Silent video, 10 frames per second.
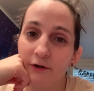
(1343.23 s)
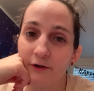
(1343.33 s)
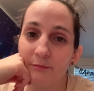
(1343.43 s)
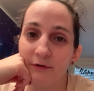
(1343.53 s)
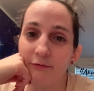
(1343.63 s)

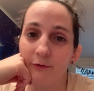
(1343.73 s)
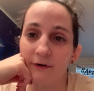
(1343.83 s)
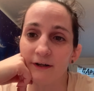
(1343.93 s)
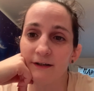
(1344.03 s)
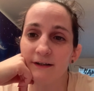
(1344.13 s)
heard
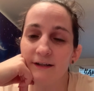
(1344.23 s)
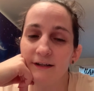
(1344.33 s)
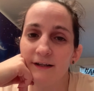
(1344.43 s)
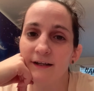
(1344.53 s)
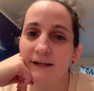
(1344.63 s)
before,
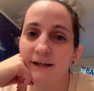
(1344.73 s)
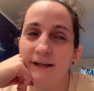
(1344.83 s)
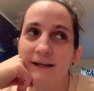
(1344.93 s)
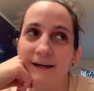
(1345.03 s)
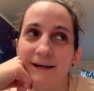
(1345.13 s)

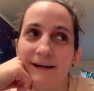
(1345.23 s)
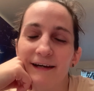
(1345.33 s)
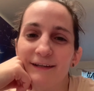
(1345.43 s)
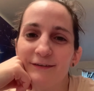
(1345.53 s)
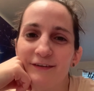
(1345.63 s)
uh,
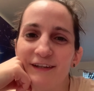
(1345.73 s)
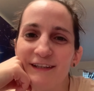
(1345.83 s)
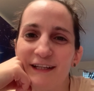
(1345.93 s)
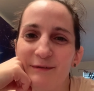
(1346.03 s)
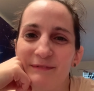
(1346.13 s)
Heather's
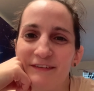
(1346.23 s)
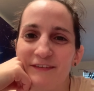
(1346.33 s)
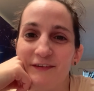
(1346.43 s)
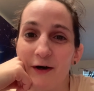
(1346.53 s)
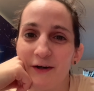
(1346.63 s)
nickname is
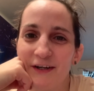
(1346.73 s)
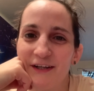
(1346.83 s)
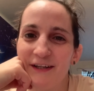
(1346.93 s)
Duck.